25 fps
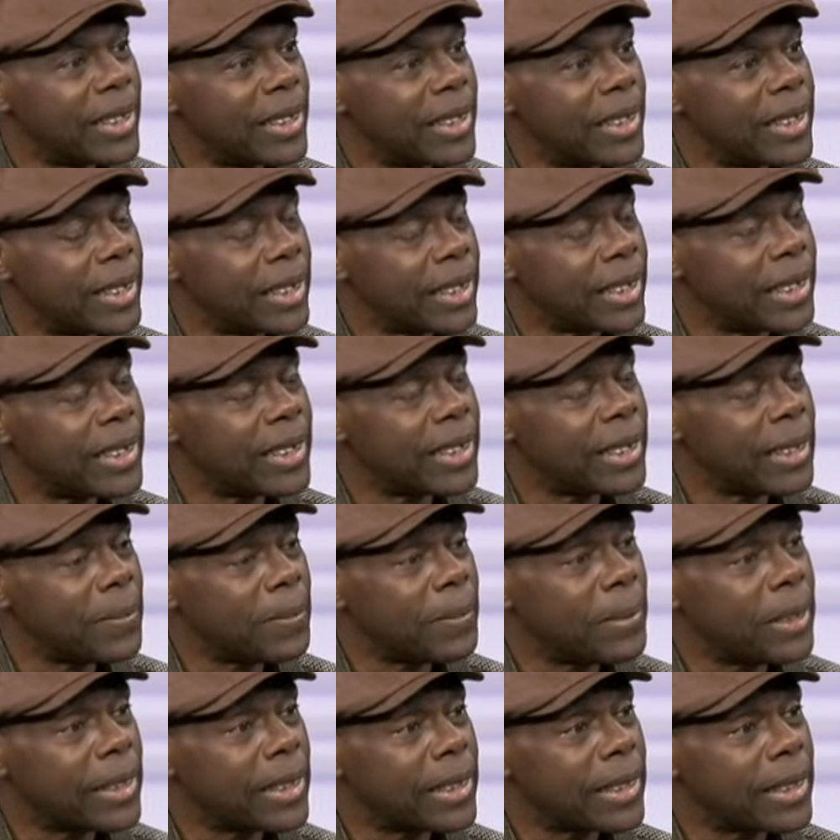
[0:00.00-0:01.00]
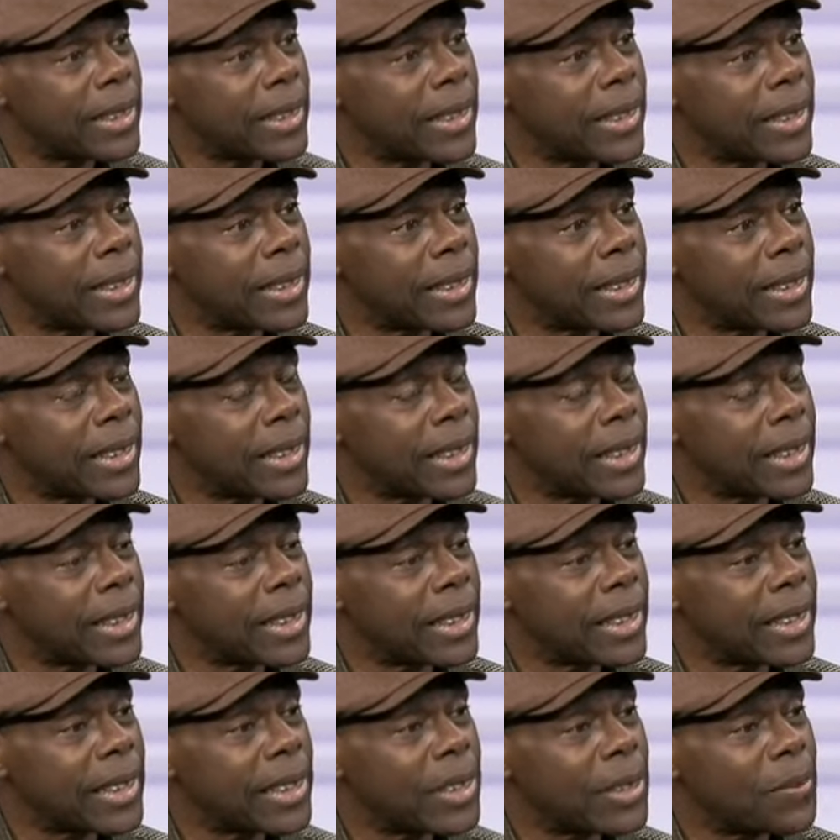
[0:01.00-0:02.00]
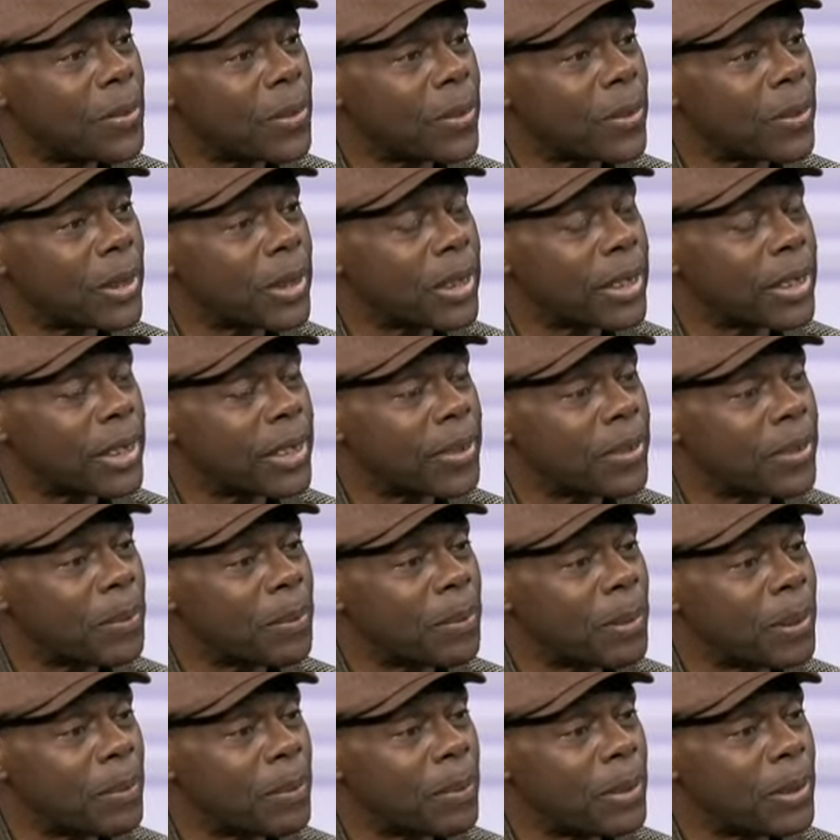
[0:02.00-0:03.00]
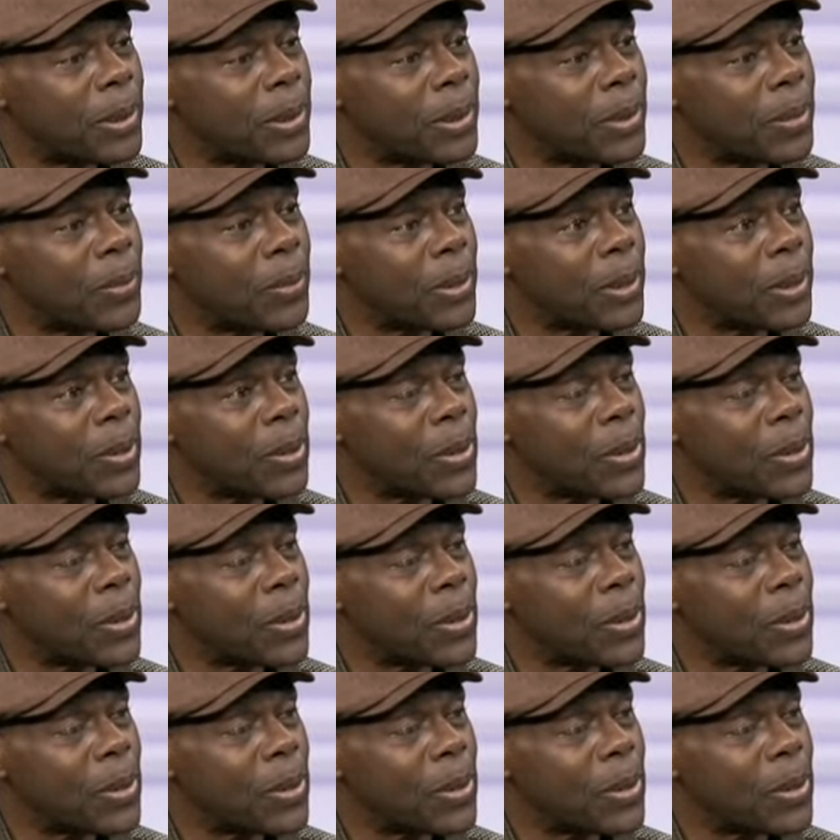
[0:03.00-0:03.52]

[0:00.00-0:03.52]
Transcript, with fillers: The last time I checked, uh, the Democratic Republic of the